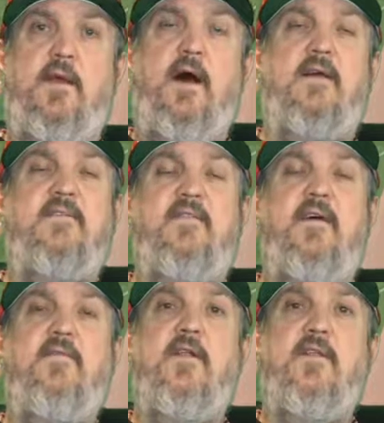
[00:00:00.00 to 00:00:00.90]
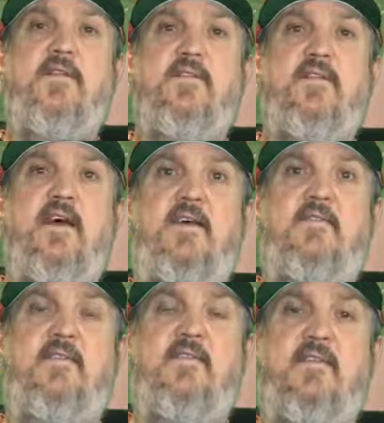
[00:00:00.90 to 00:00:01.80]
got several of the
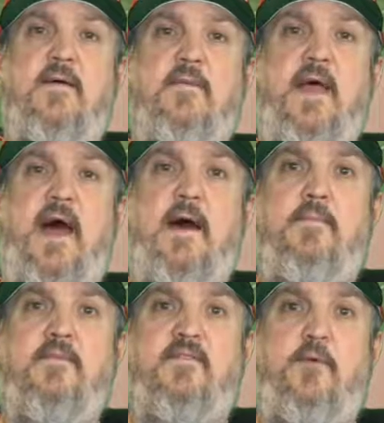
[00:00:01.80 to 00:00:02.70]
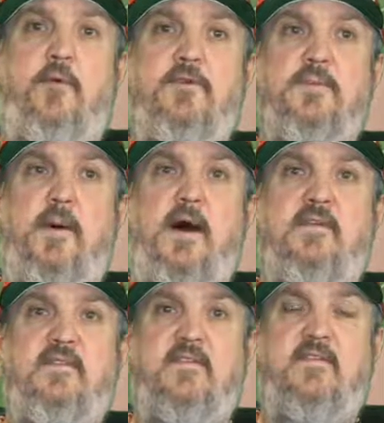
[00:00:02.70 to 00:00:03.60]
sets in some of the APBAGo storage
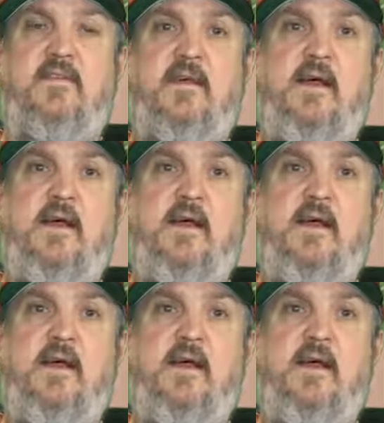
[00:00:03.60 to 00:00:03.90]
boxes.